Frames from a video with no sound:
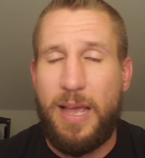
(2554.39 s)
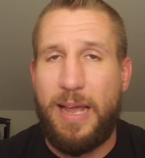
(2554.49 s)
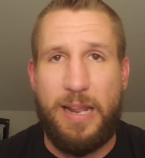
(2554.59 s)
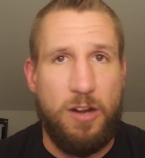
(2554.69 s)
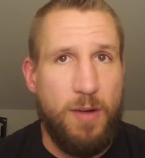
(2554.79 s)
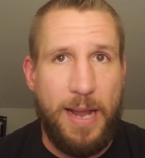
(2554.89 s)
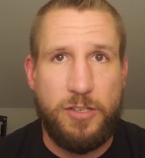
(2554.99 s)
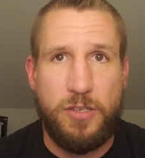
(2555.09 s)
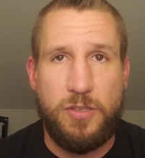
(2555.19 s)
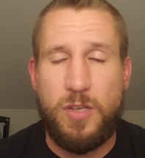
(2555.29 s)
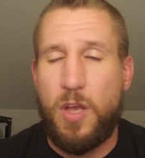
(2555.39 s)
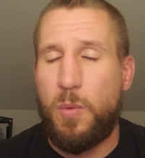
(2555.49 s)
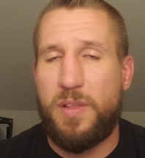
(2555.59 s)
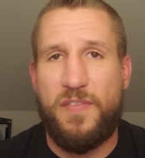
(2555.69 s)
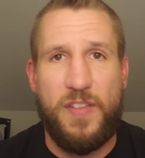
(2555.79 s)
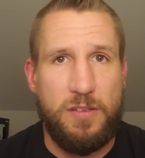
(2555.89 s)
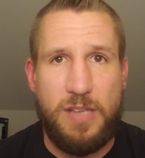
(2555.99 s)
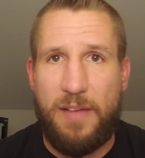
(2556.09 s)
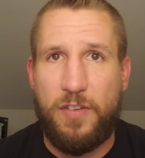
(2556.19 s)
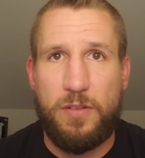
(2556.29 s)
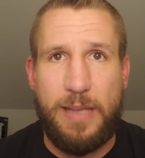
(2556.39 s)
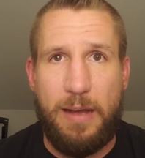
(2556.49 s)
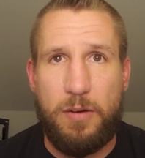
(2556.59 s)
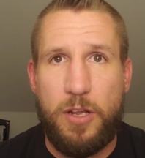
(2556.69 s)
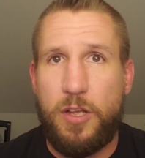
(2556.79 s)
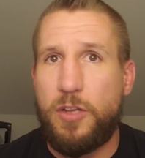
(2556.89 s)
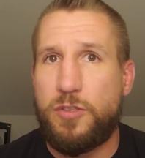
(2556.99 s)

and interactions with philosophical doubt,